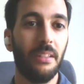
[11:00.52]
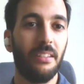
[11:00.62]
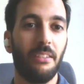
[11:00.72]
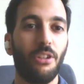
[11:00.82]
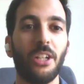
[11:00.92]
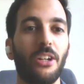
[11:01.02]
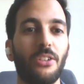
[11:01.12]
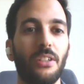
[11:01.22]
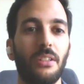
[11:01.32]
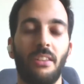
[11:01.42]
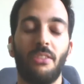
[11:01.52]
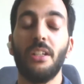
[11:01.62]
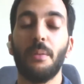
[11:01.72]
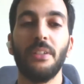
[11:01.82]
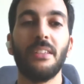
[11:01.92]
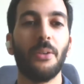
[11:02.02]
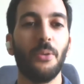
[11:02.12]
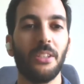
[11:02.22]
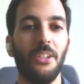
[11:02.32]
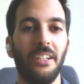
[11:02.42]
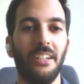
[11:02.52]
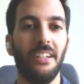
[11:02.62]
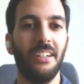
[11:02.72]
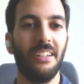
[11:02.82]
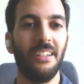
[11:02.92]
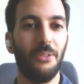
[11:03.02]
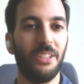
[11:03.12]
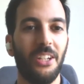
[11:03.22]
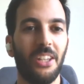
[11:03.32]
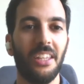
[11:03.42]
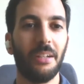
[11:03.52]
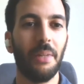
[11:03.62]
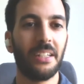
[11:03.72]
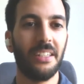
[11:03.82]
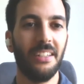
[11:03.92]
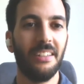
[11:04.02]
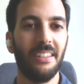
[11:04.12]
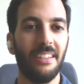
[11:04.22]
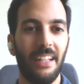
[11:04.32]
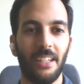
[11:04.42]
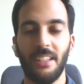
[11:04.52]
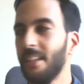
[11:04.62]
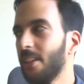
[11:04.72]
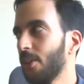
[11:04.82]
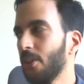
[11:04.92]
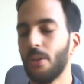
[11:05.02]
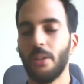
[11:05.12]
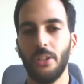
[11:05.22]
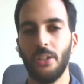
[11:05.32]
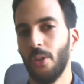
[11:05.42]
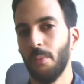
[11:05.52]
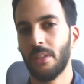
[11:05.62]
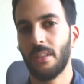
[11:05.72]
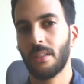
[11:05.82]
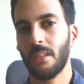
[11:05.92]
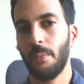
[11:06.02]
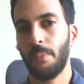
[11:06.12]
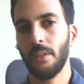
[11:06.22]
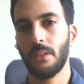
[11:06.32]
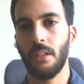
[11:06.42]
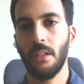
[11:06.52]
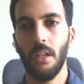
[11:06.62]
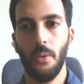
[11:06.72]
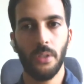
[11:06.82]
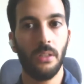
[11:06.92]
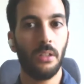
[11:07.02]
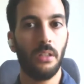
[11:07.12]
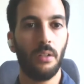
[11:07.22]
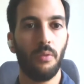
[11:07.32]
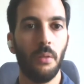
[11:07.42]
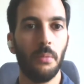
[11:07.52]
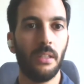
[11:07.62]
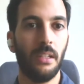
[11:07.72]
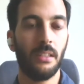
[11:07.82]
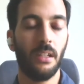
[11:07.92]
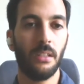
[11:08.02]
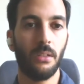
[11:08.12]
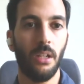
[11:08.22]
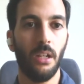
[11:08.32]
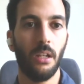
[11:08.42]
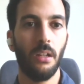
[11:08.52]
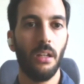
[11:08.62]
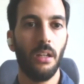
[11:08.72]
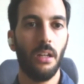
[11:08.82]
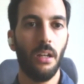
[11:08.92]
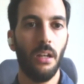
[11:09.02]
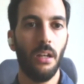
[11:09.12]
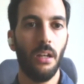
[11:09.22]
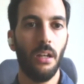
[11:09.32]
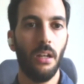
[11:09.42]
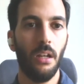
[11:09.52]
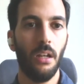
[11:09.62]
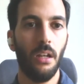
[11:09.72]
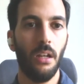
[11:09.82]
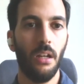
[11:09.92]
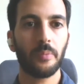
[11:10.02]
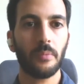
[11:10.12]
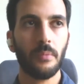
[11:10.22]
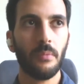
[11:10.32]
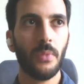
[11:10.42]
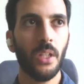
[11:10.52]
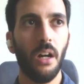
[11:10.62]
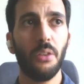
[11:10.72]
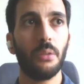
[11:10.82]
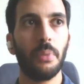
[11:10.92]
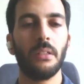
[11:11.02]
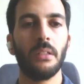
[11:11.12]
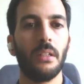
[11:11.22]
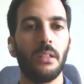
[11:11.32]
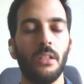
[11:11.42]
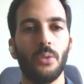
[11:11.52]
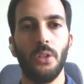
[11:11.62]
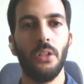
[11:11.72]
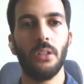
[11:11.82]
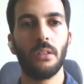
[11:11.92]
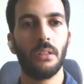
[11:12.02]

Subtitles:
3D printing was not a thing back then. Like your normal desktop printer was not that famous as it is today. Other building techniques were not